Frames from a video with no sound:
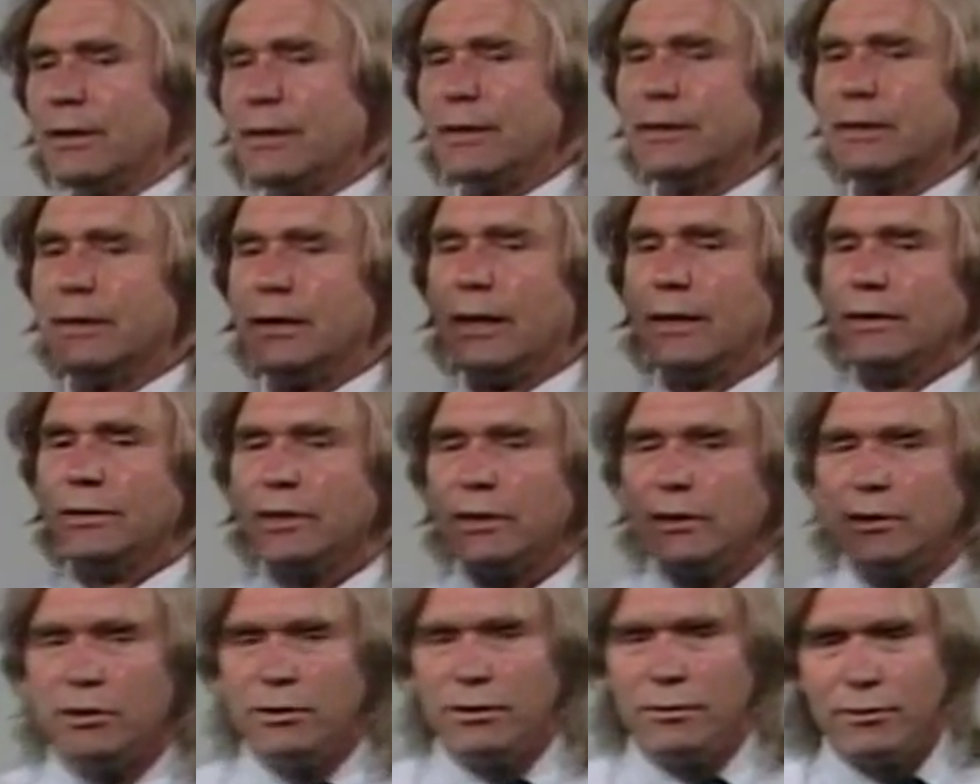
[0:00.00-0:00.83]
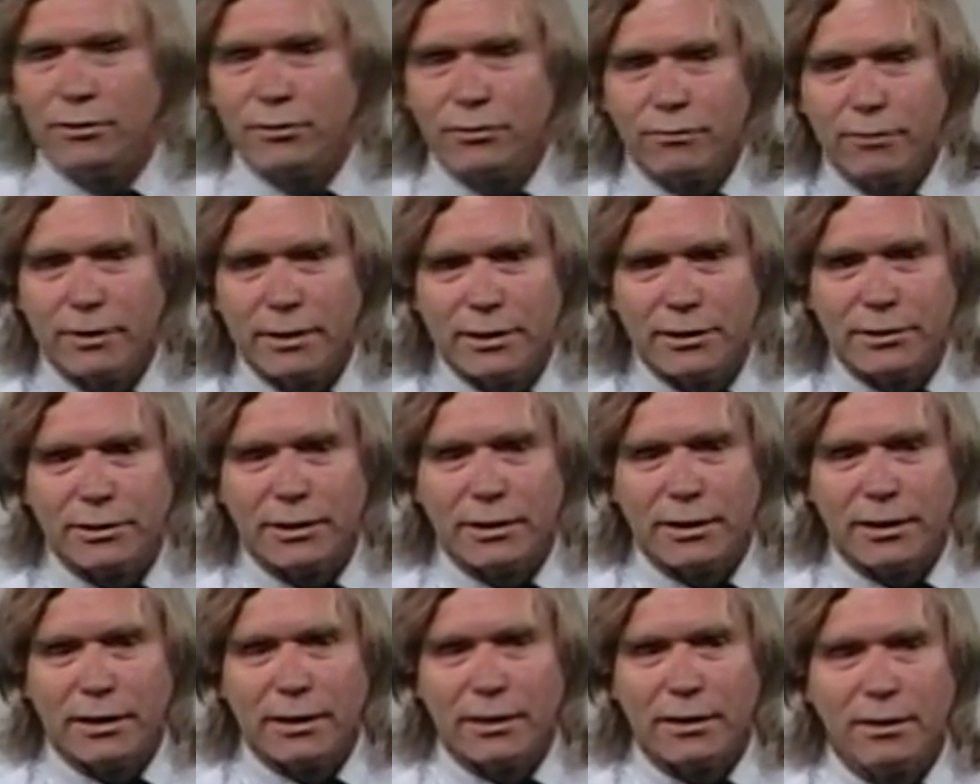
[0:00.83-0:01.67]
that doesn't use
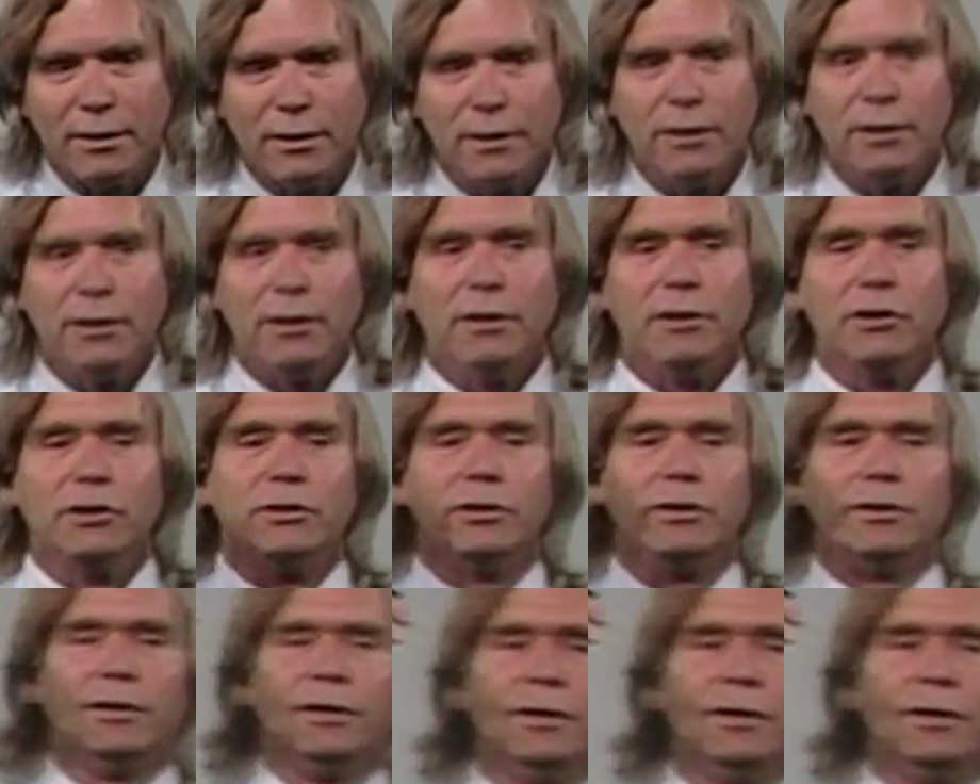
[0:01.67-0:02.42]
reasoning should